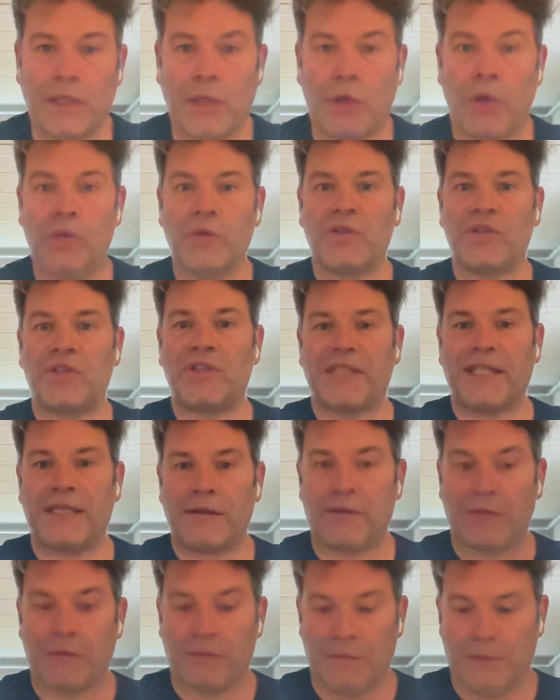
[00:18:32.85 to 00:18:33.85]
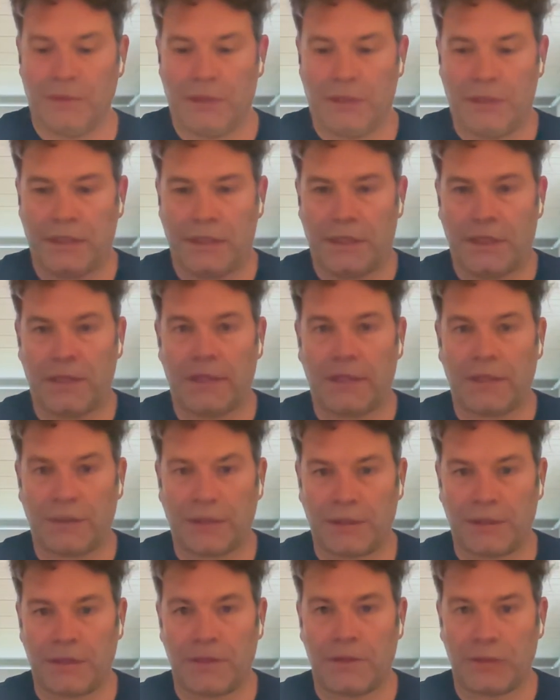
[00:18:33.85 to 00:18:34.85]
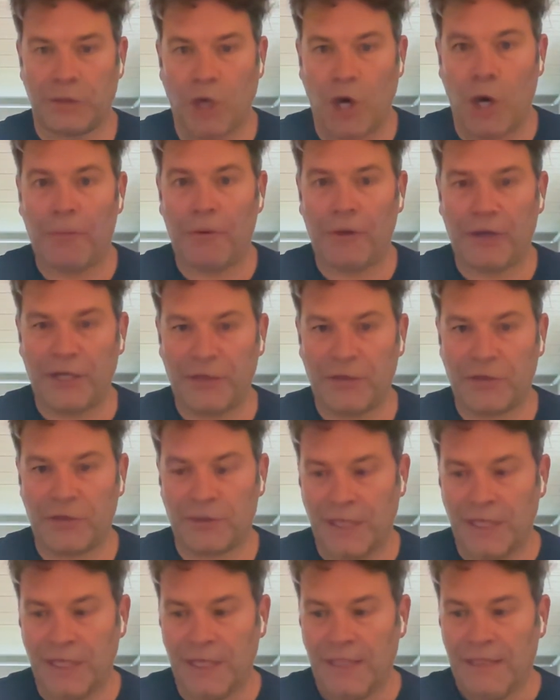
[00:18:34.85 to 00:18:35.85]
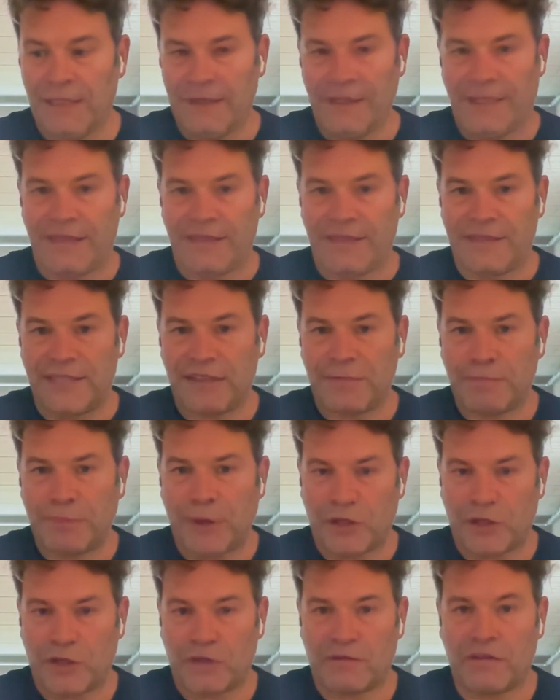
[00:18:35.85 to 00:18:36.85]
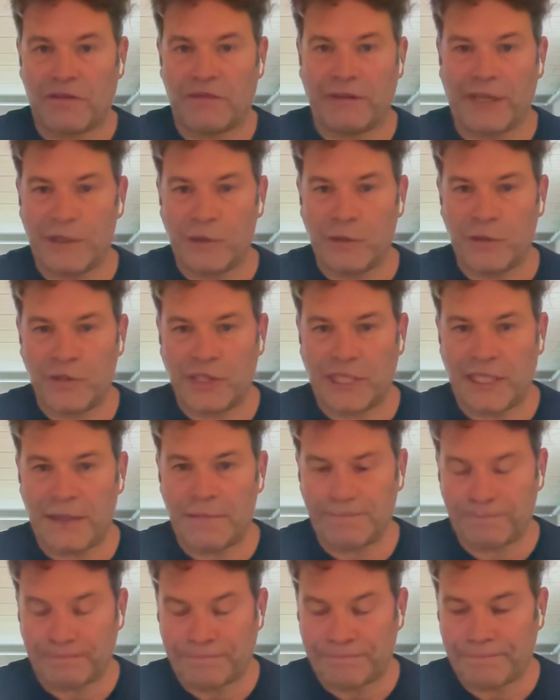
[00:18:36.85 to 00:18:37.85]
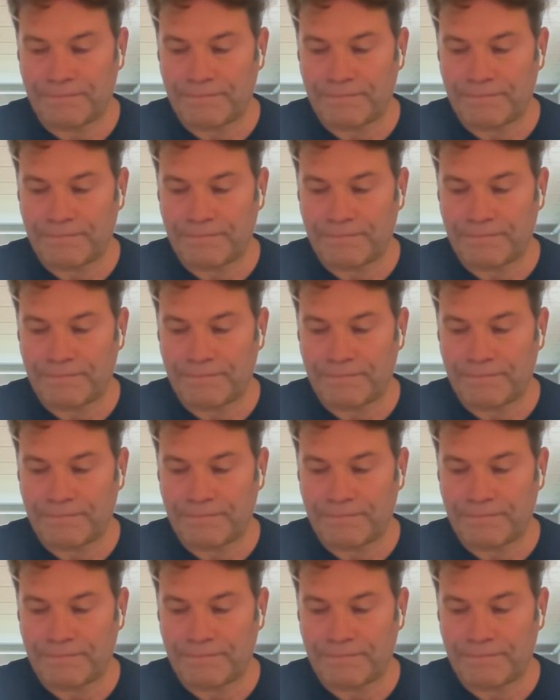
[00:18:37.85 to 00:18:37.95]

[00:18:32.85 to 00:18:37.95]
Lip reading: wholesale operator in that part of the value chain